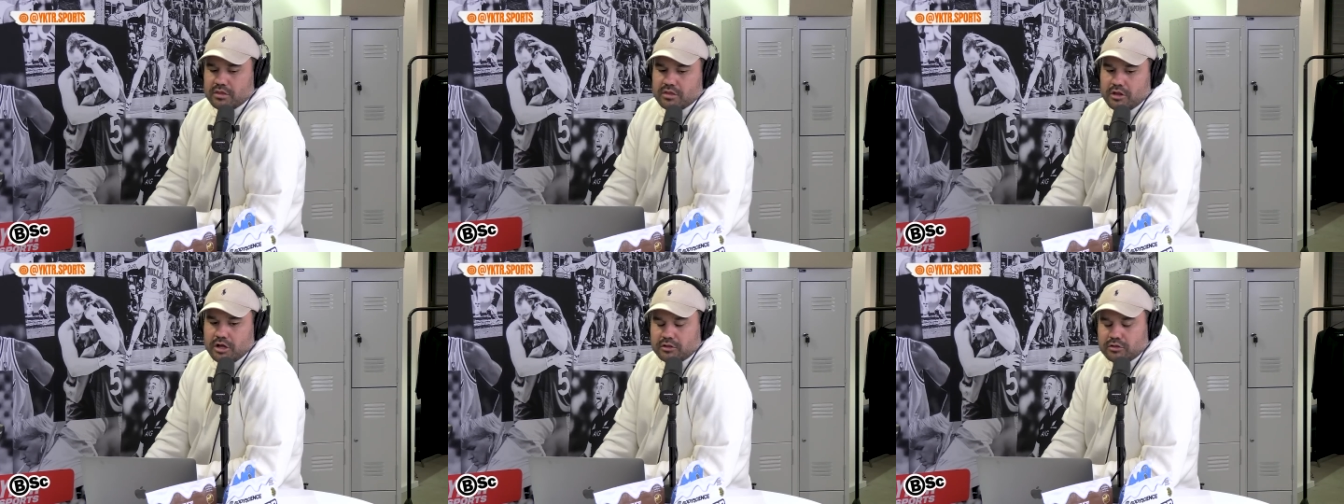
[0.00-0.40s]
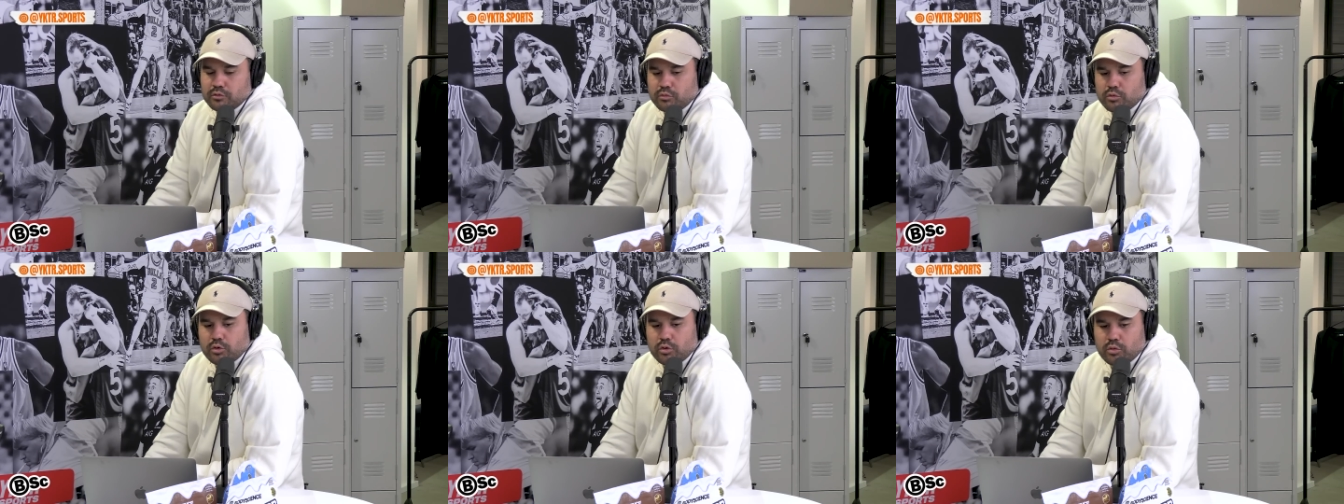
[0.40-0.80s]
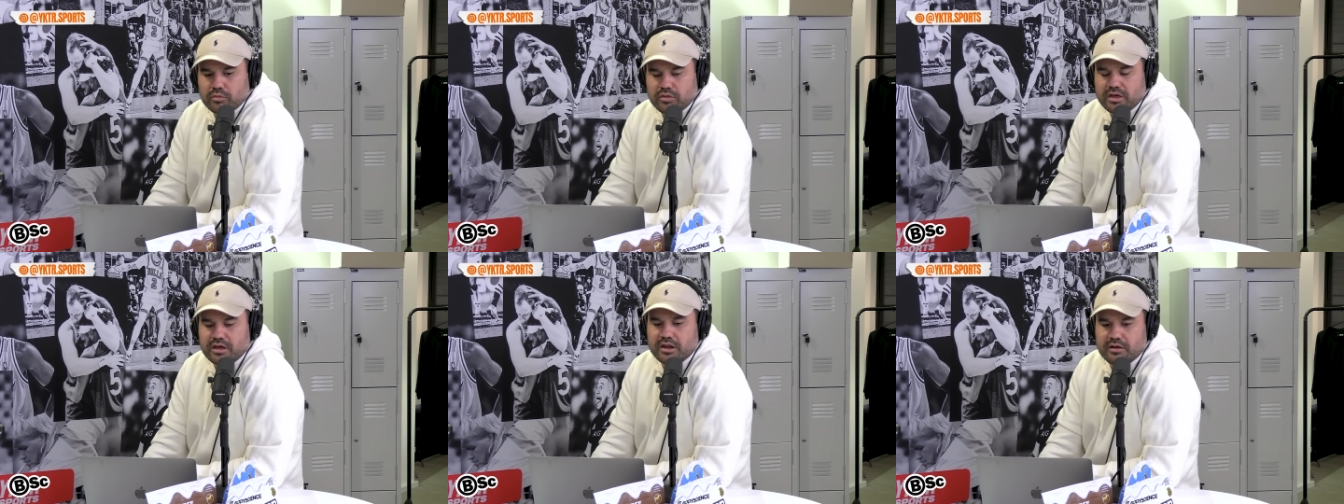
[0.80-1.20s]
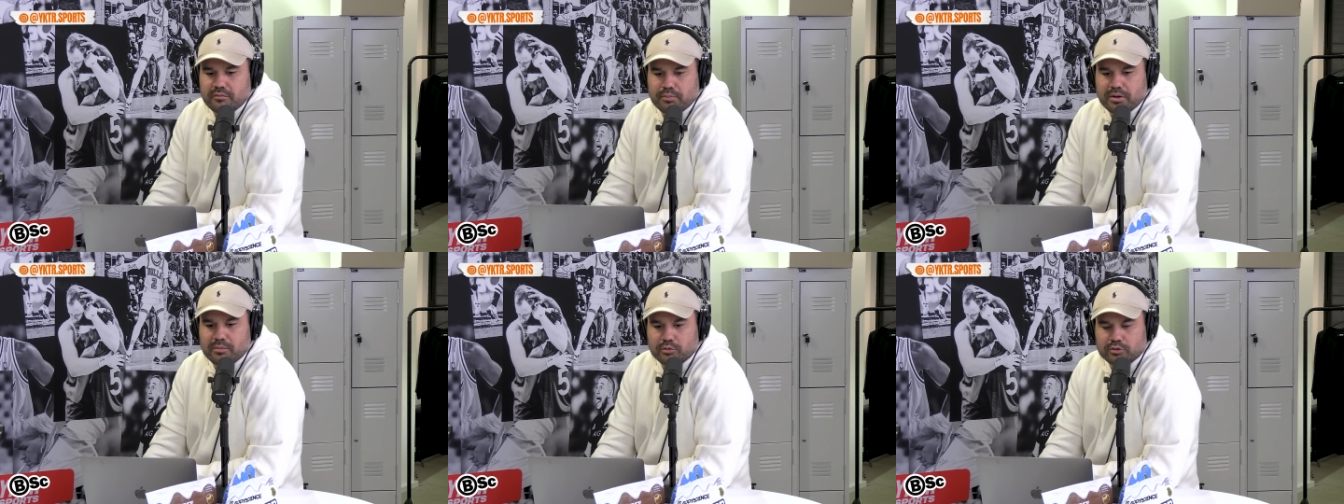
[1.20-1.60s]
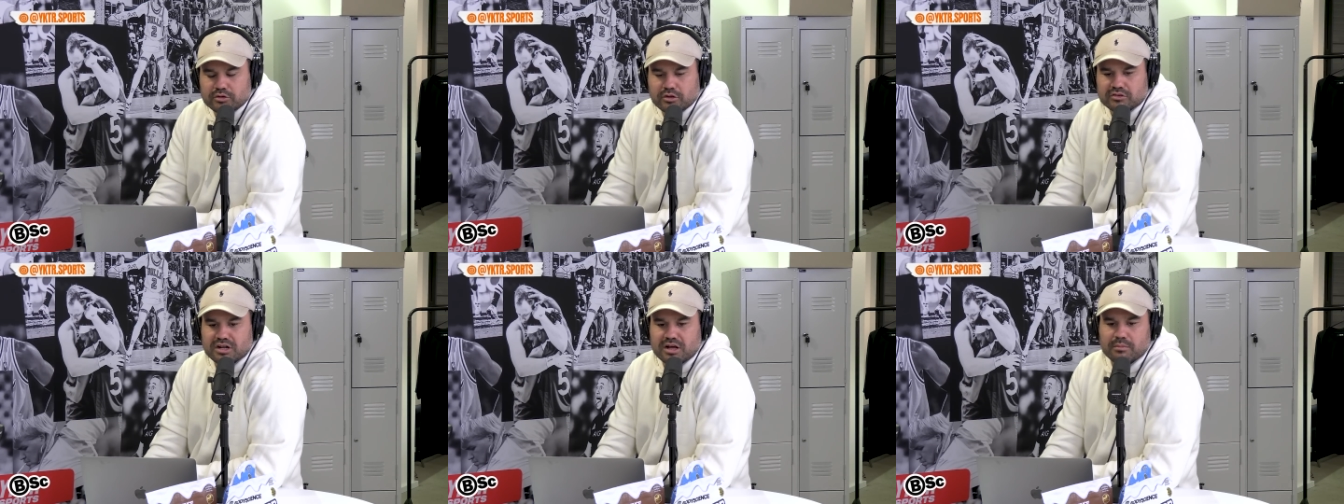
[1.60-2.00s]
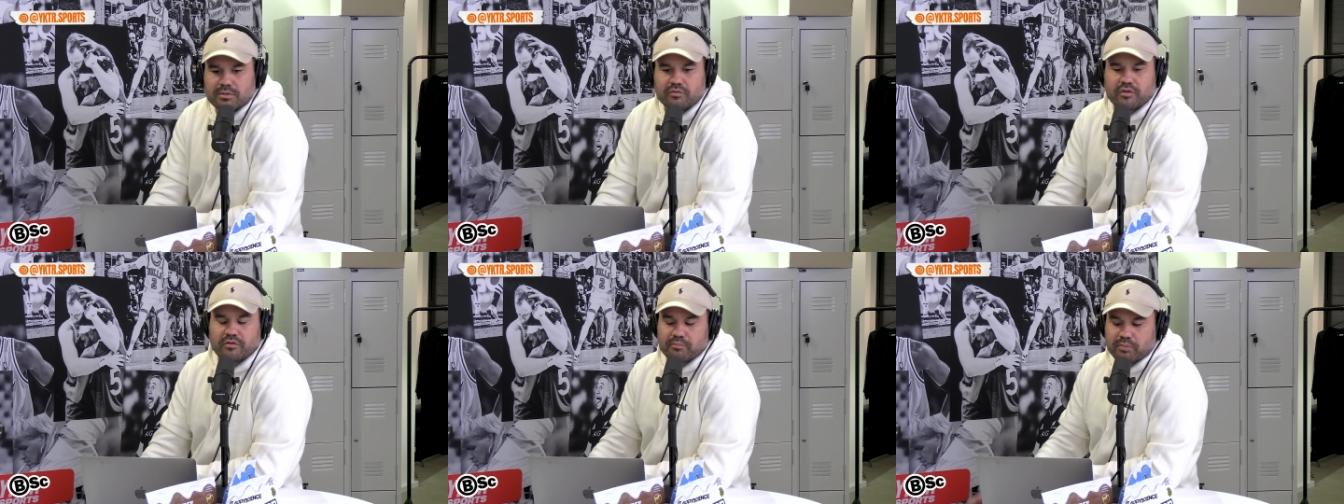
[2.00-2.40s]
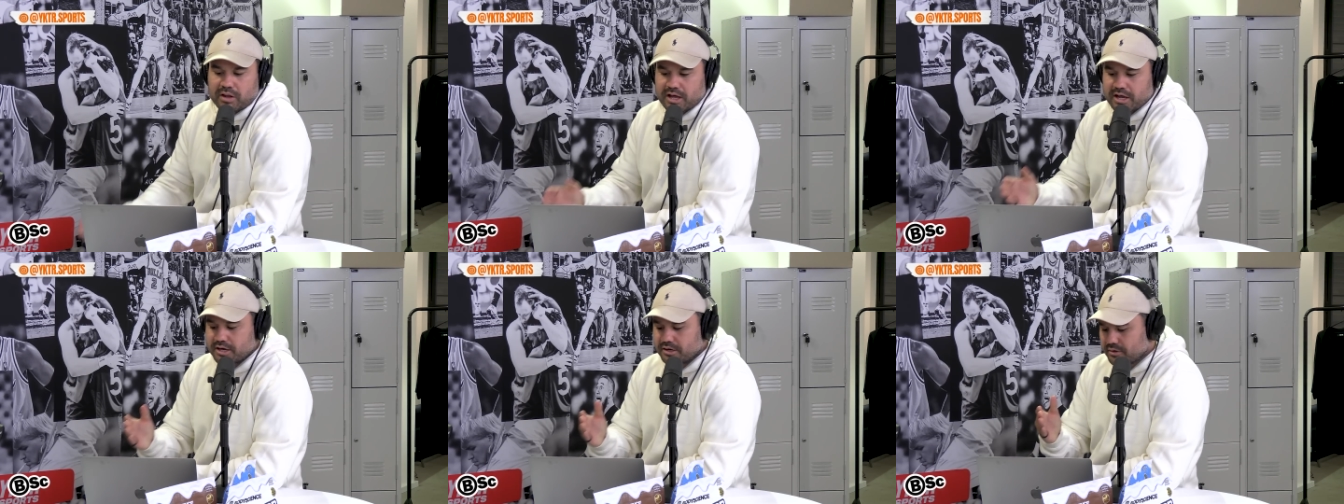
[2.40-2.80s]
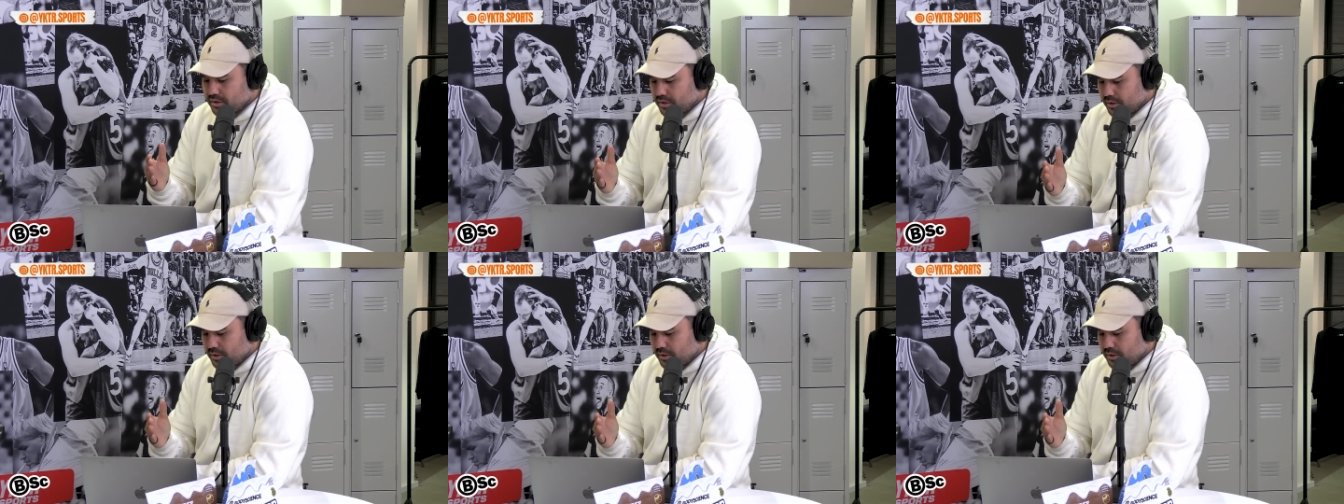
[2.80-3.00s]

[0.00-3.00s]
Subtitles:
like the rule that people were tossing up, if you've played